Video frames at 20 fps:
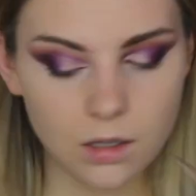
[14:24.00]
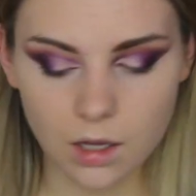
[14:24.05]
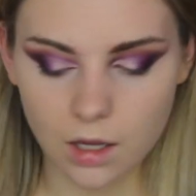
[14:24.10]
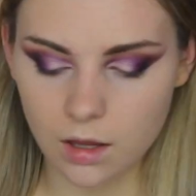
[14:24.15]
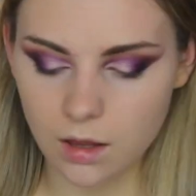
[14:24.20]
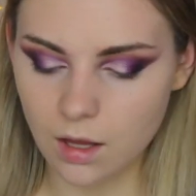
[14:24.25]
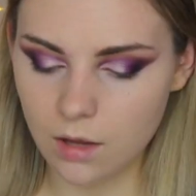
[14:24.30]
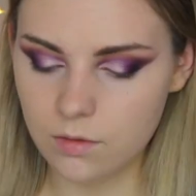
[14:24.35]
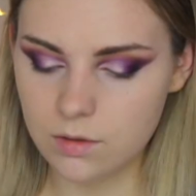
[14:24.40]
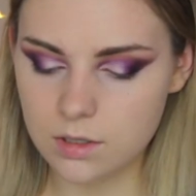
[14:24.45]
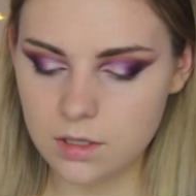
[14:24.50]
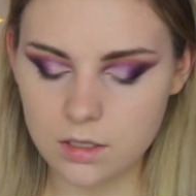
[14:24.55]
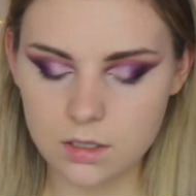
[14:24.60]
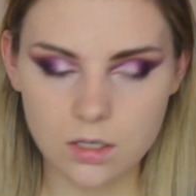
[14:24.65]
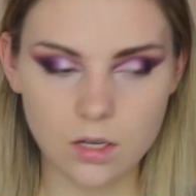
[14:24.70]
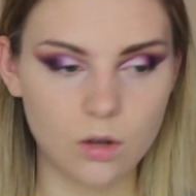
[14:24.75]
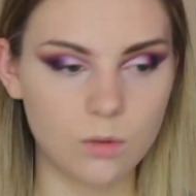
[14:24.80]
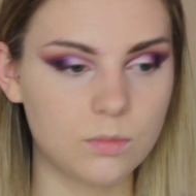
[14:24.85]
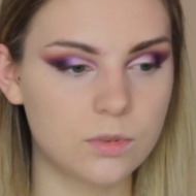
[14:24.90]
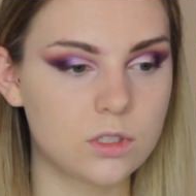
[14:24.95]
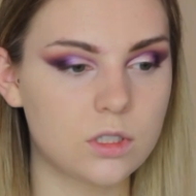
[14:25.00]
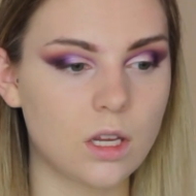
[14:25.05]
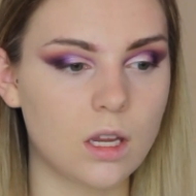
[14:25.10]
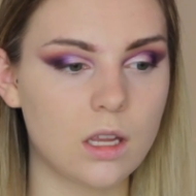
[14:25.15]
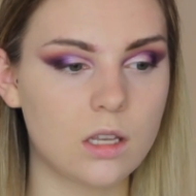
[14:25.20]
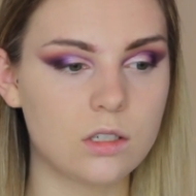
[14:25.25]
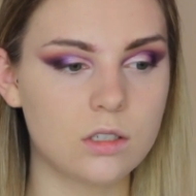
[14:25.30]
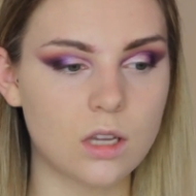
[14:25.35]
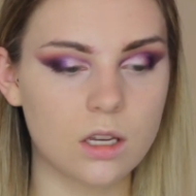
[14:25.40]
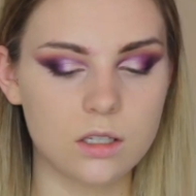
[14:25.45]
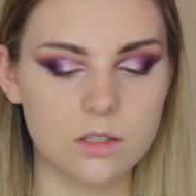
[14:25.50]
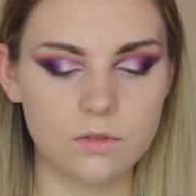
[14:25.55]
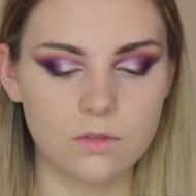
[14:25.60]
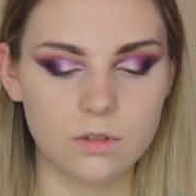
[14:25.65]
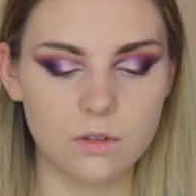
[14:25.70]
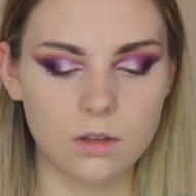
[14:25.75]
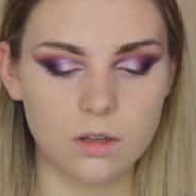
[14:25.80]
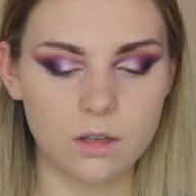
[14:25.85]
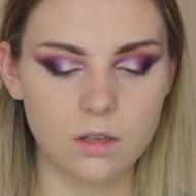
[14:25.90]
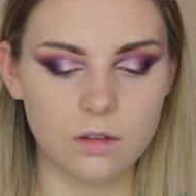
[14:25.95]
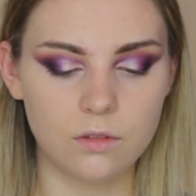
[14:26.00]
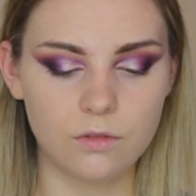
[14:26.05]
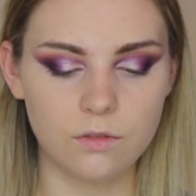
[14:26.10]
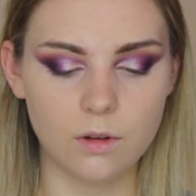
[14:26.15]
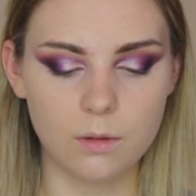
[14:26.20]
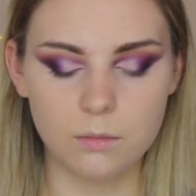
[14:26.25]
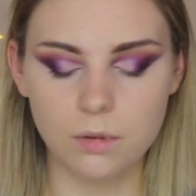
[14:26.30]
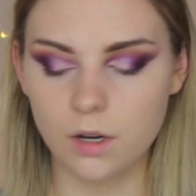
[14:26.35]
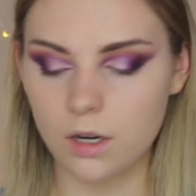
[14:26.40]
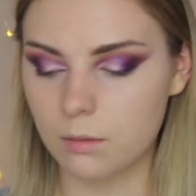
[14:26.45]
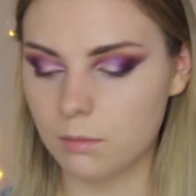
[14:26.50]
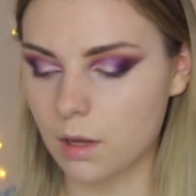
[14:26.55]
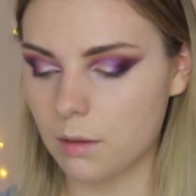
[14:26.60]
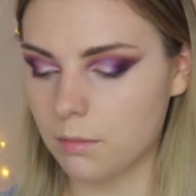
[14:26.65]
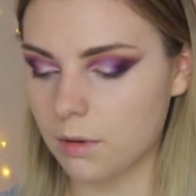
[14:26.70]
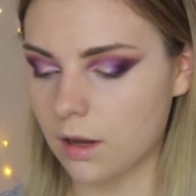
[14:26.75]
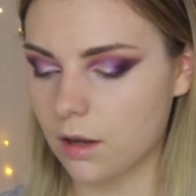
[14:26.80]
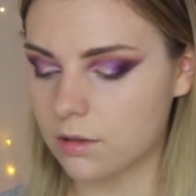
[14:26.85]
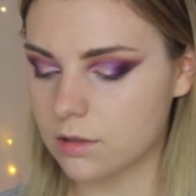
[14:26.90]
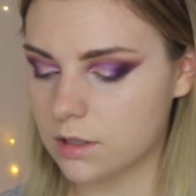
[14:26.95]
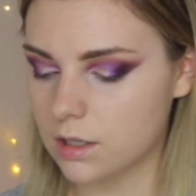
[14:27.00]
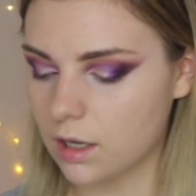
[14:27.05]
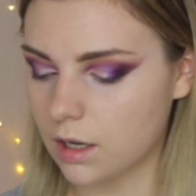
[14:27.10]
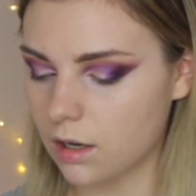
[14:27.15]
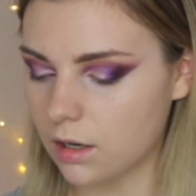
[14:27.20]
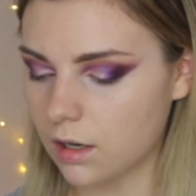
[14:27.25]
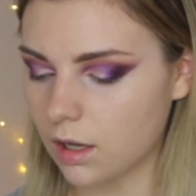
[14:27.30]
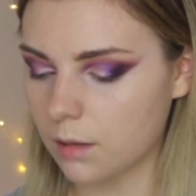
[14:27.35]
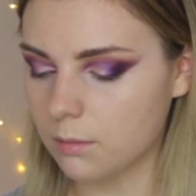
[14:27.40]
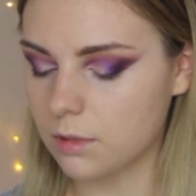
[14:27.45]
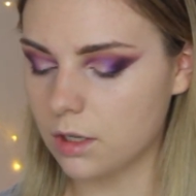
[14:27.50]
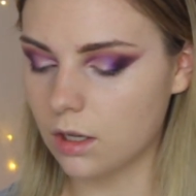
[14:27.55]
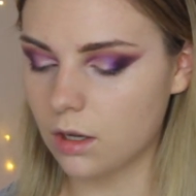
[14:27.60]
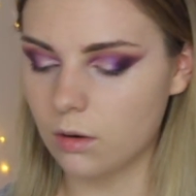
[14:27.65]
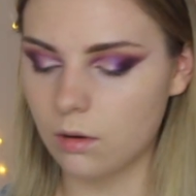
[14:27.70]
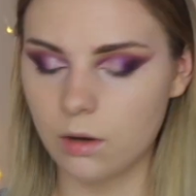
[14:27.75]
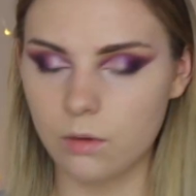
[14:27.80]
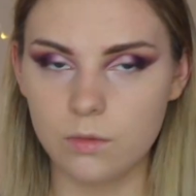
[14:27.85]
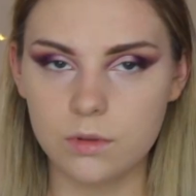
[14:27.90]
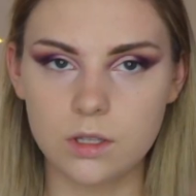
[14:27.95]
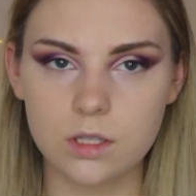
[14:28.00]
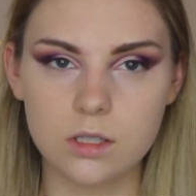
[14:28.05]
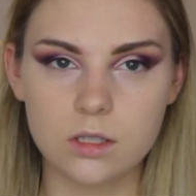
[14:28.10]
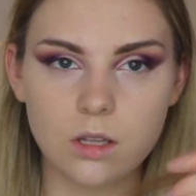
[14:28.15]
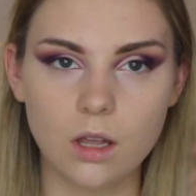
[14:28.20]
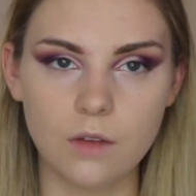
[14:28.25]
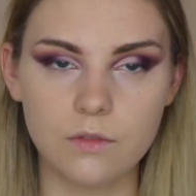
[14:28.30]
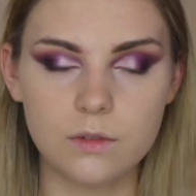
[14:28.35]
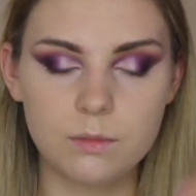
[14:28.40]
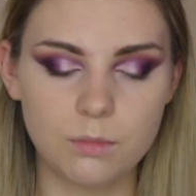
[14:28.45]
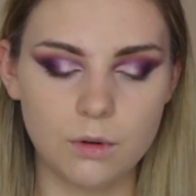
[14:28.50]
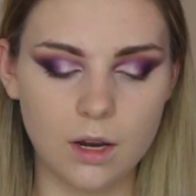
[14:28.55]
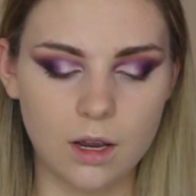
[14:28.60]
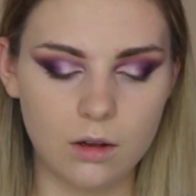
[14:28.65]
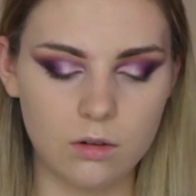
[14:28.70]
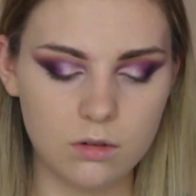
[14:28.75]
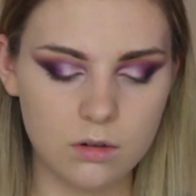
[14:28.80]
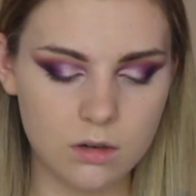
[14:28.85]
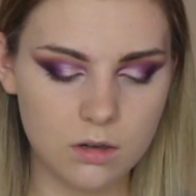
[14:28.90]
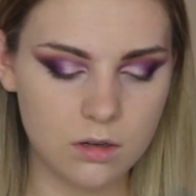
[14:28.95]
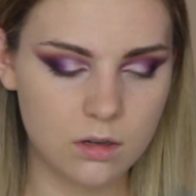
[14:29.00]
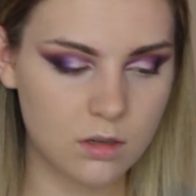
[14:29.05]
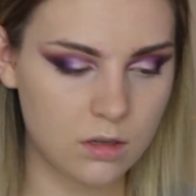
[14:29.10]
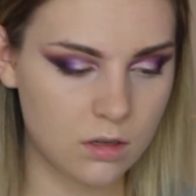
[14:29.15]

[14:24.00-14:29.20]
Okay, that was the taupe shade just for the front part of my brows there. Now I'm going to go in with the soft brown.